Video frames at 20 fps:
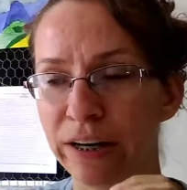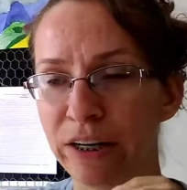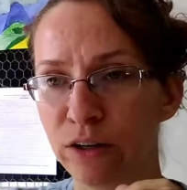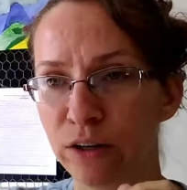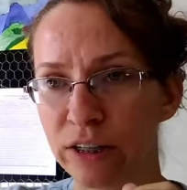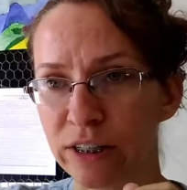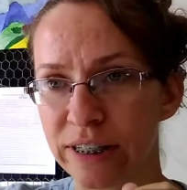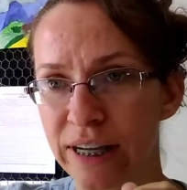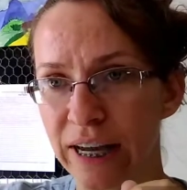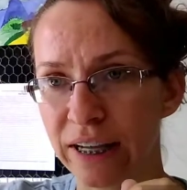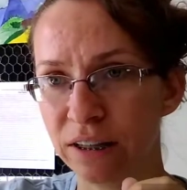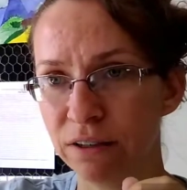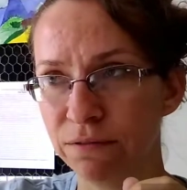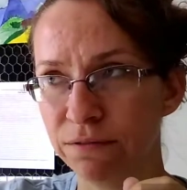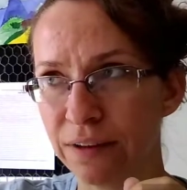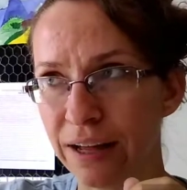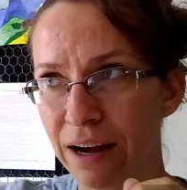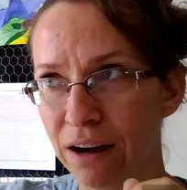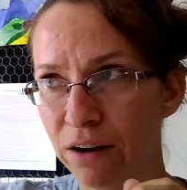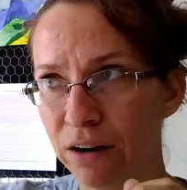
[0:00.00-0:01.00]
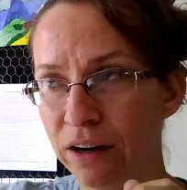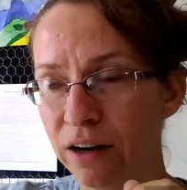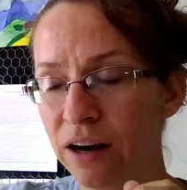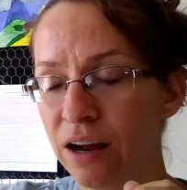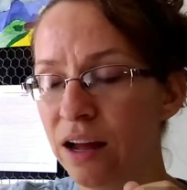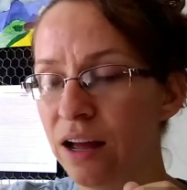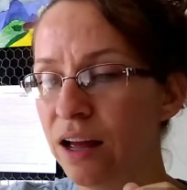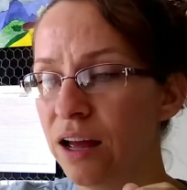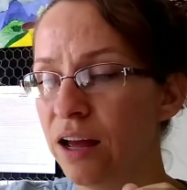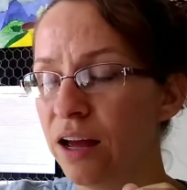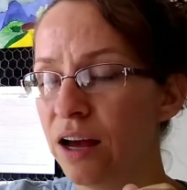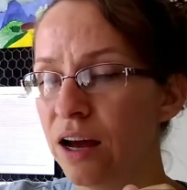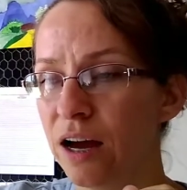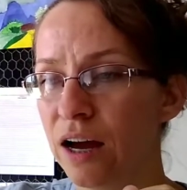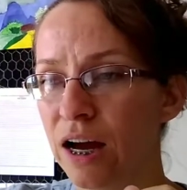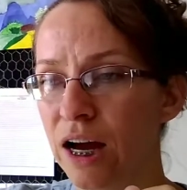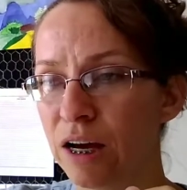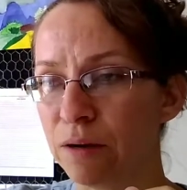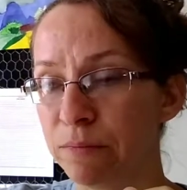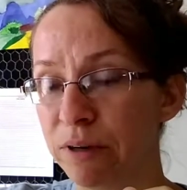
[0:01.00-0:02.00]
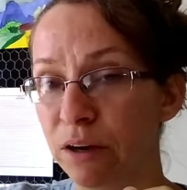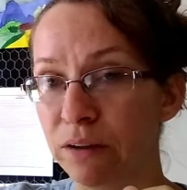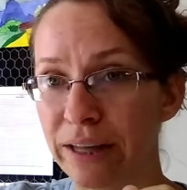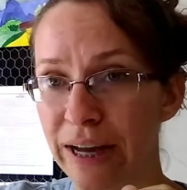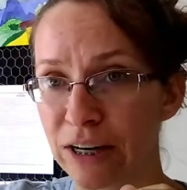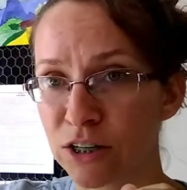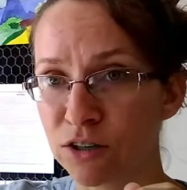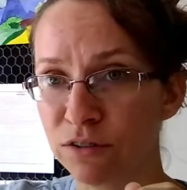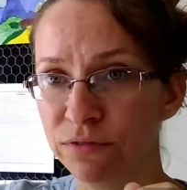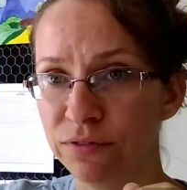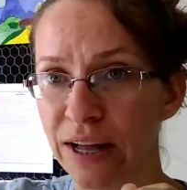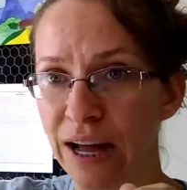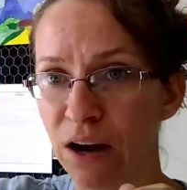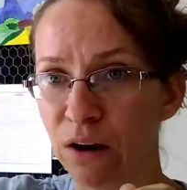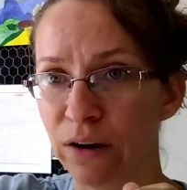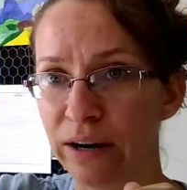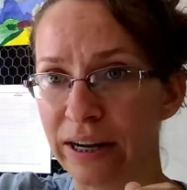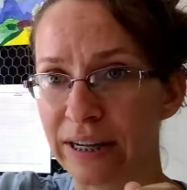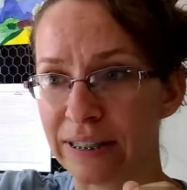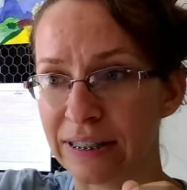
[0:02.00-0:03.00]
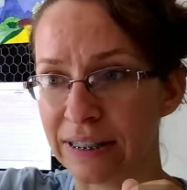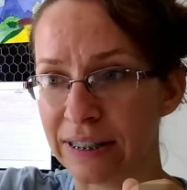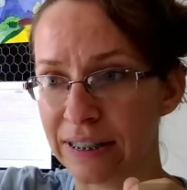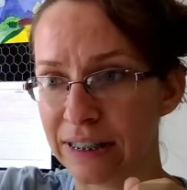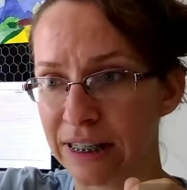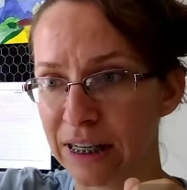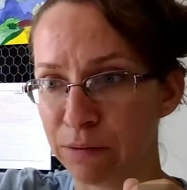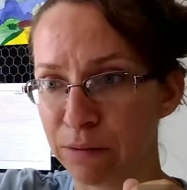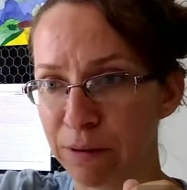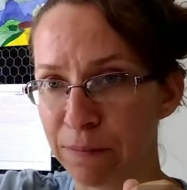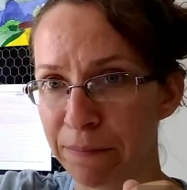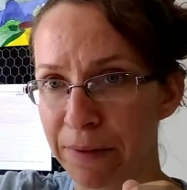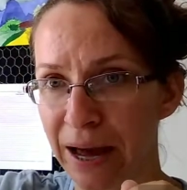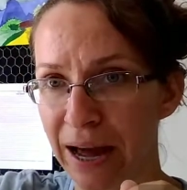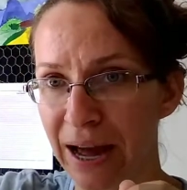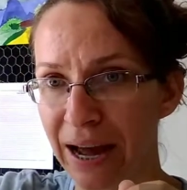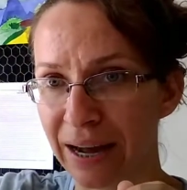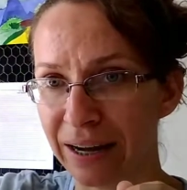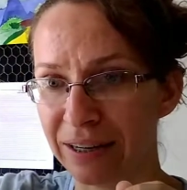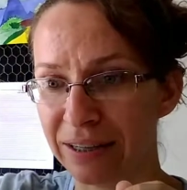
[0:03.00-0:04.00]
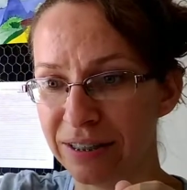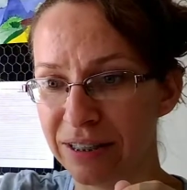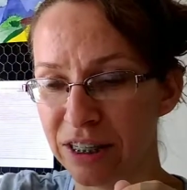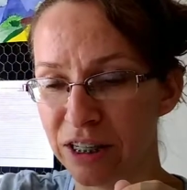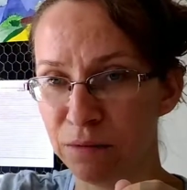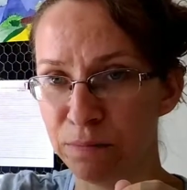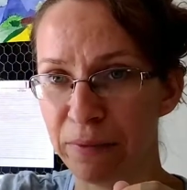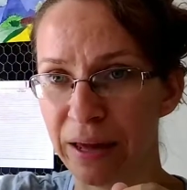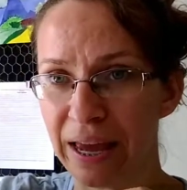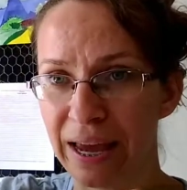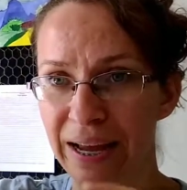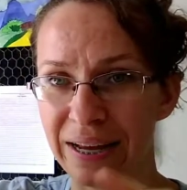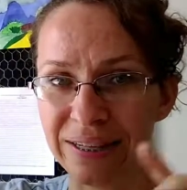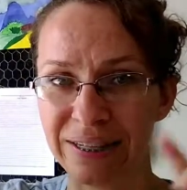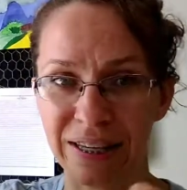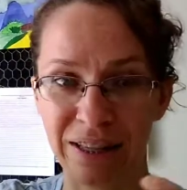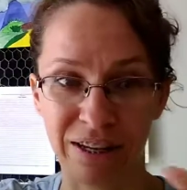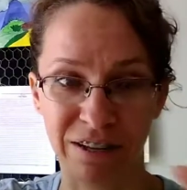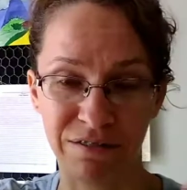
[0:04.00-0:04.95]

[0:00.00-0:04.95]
And you can take the flower, the actual flower, and stem it back to the base, and